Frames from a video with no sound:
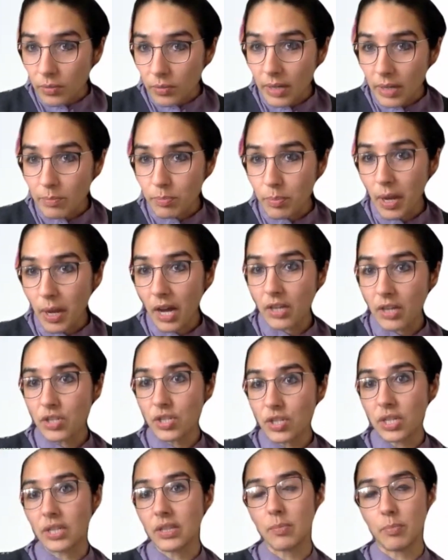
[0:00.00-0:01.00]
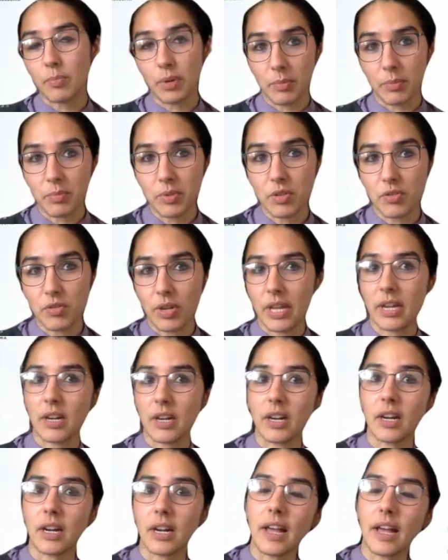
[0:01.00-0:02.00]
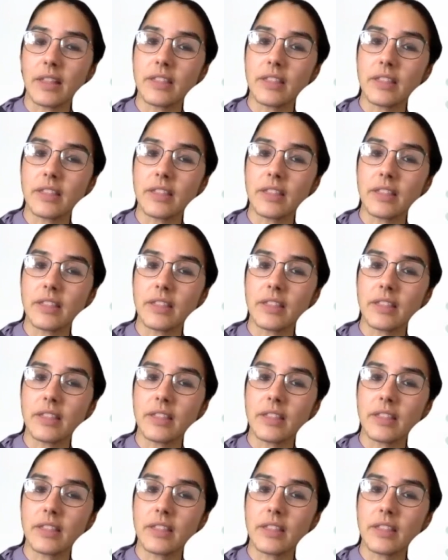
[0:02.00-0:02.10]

when punishing the perpetrator,